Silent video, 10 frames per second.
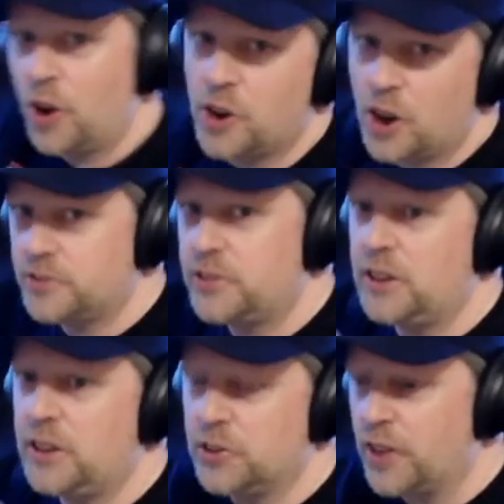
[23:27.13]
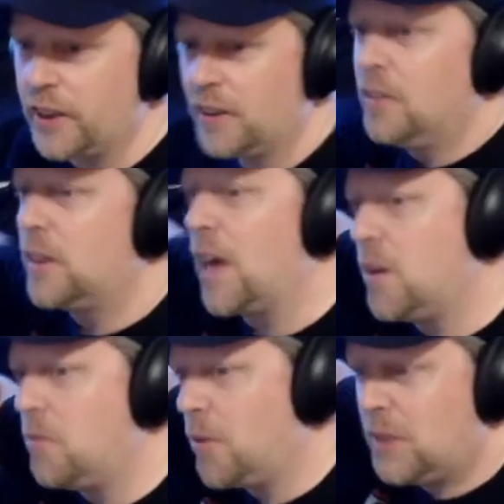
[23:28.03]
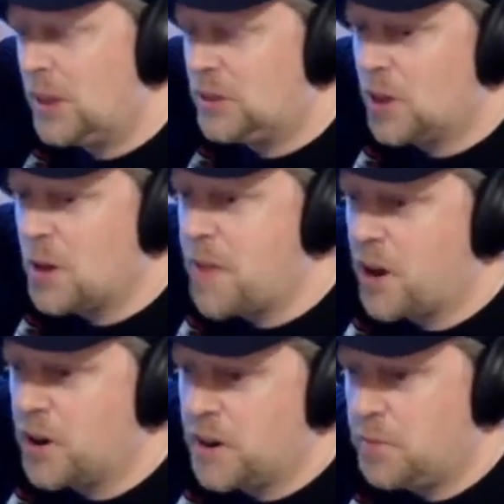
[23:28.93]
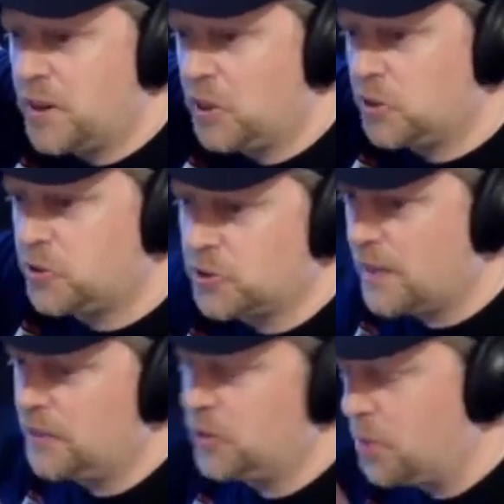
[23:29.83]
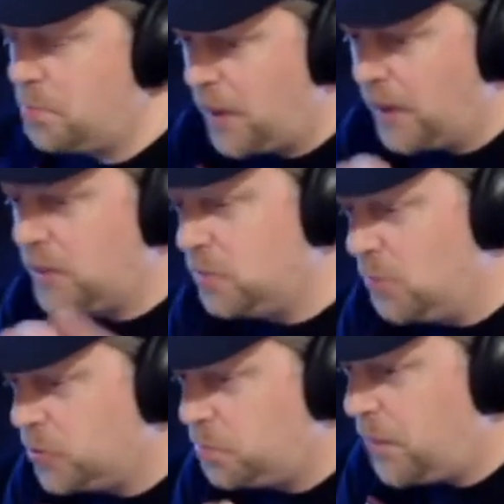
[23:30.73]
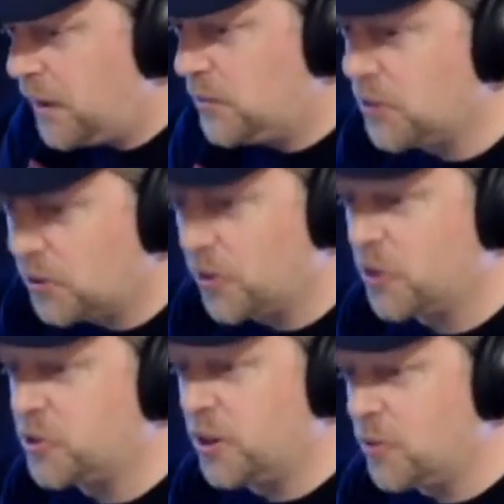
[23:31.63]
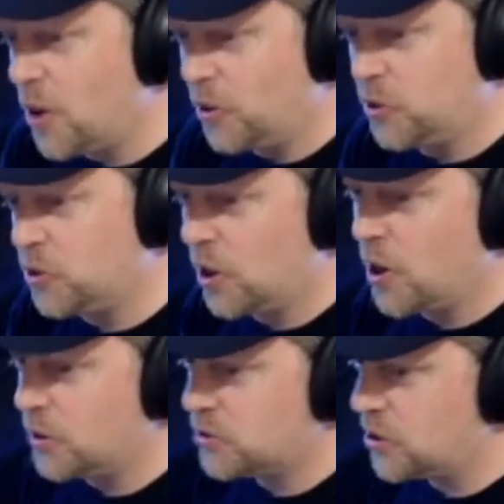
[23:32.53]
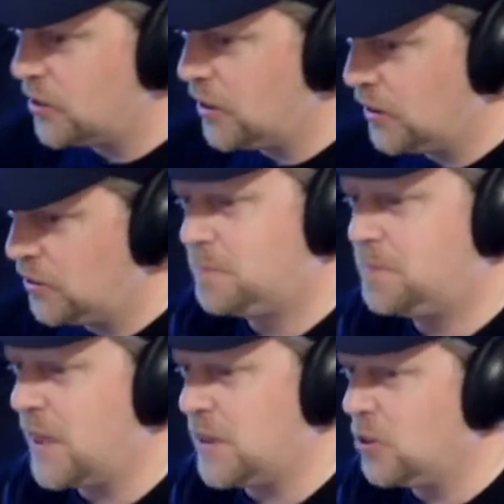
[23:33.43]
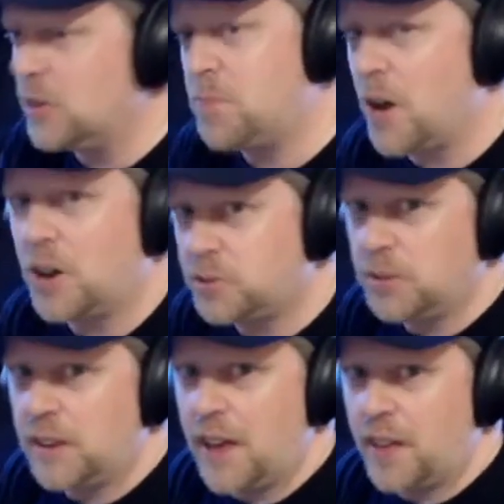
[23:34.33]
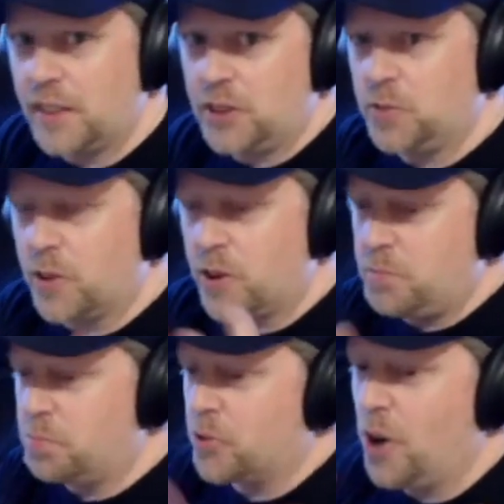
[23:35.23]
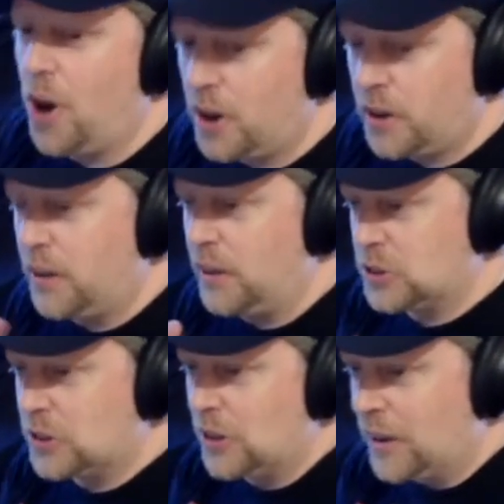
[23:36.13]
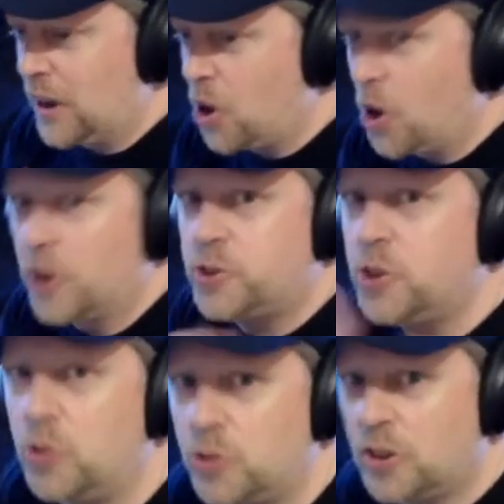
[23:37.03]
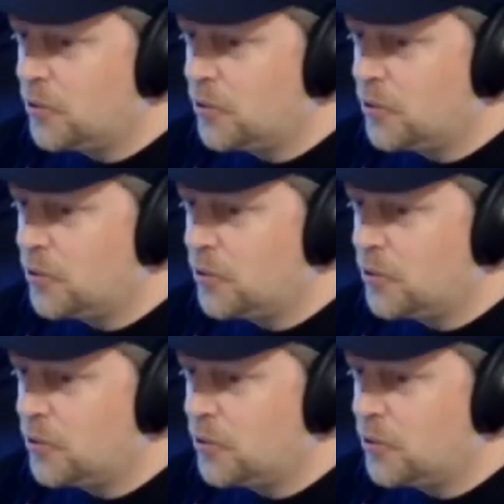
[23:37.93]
Constantine is like he's not a parody, but he's the most basic version of John Constantine that you could possibly get. He's very broad. It's like a cartoon.